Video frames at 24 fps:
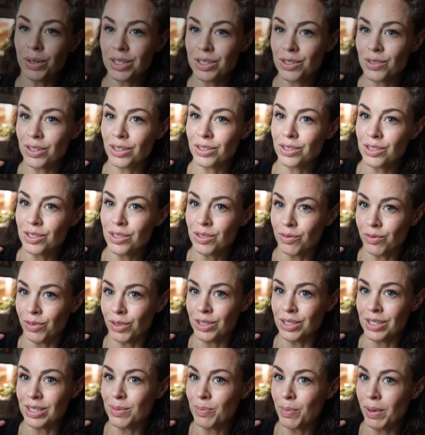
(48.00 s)
constrictors
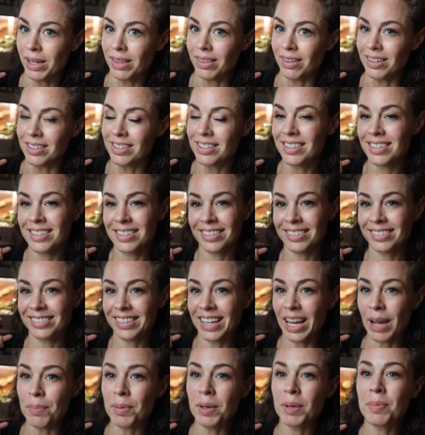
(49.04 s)
versus pythons.
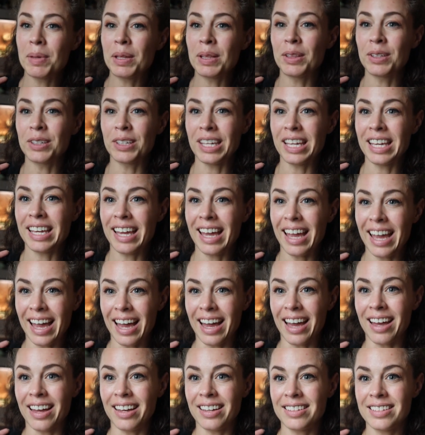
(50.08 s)
I'm going to be looking
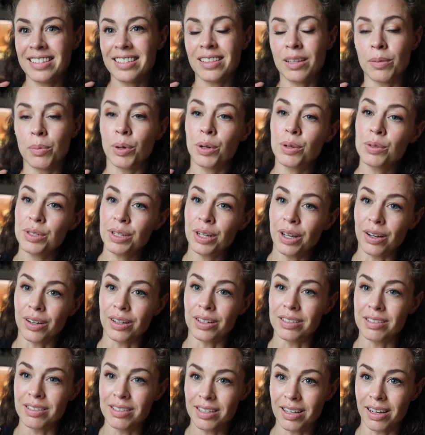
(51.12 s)
at the pros and
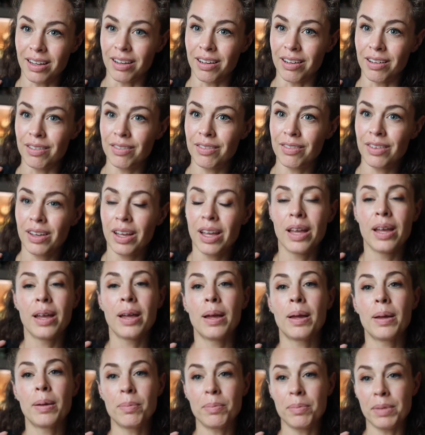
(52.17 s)
cons of
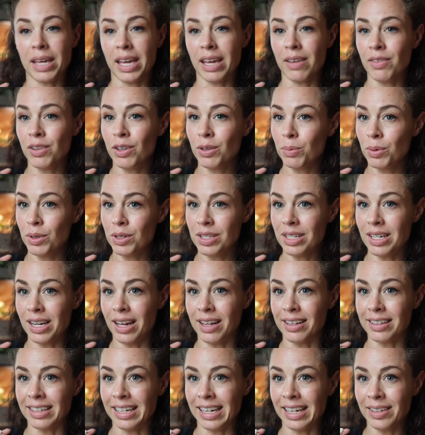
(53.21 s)
behavior and
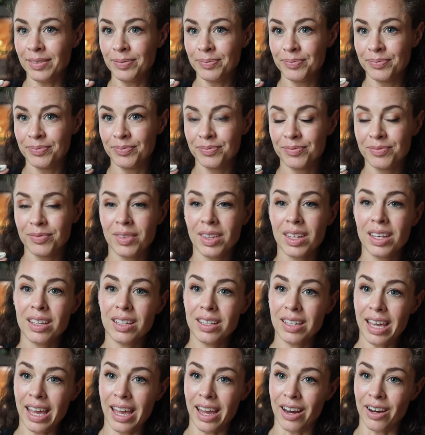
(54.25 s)
personality,
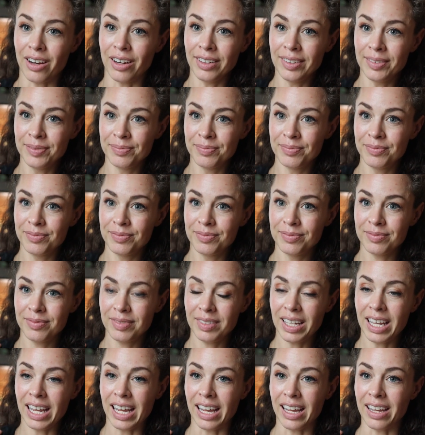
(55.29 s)
care,
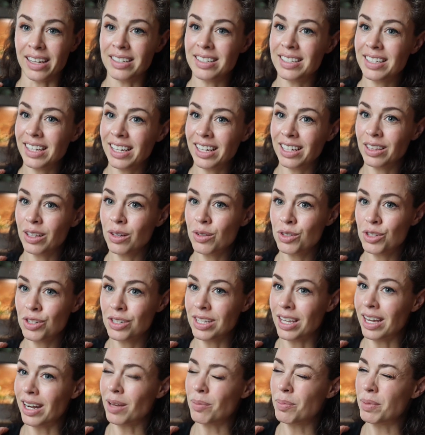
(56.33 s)
and enclosure
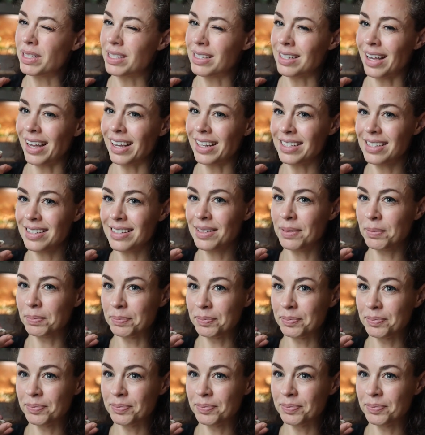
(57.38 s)
setup and size.